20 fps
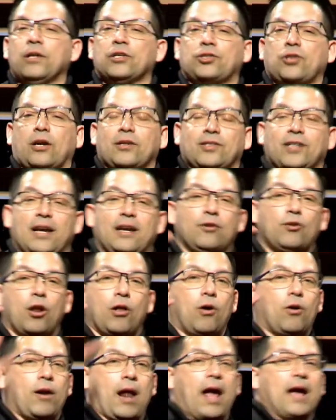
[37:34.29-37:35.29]
start saying,
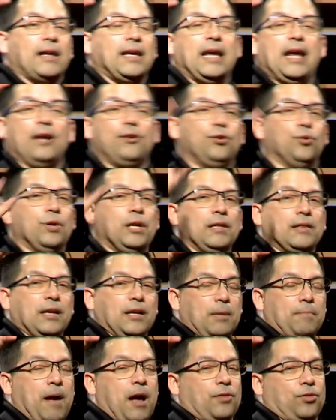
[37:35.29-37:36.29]
Lord, I can't do anything
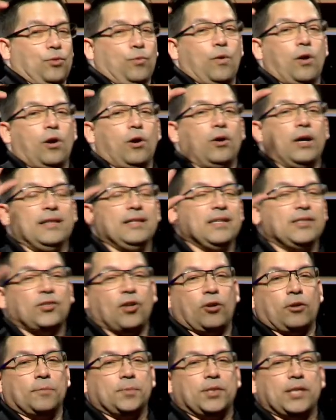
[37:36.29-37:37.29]
about the world and these
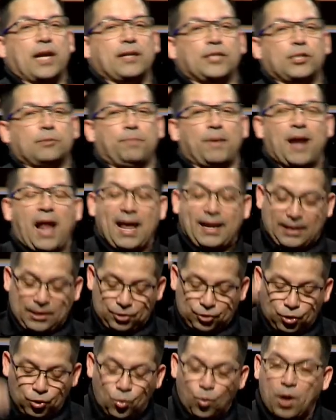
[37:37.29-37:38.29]
circumstances, but I can
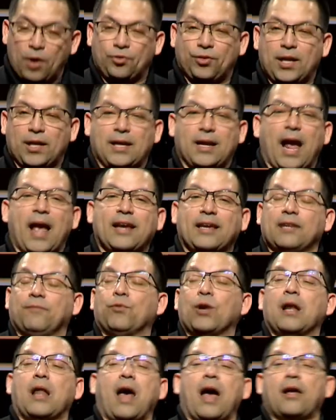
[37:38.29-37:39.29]
do one thing and I can
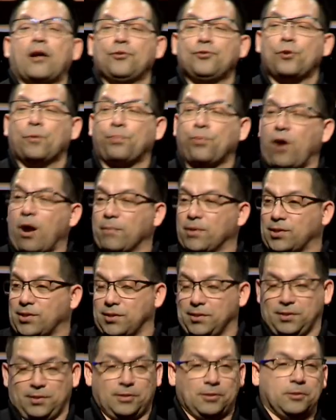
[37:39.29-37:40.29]
rely on your
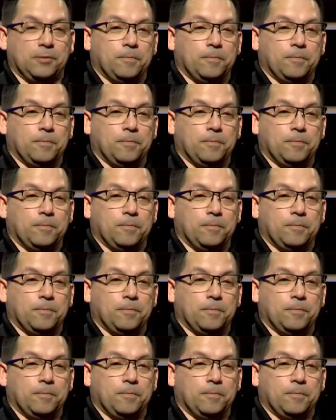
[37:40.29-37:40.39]
promises.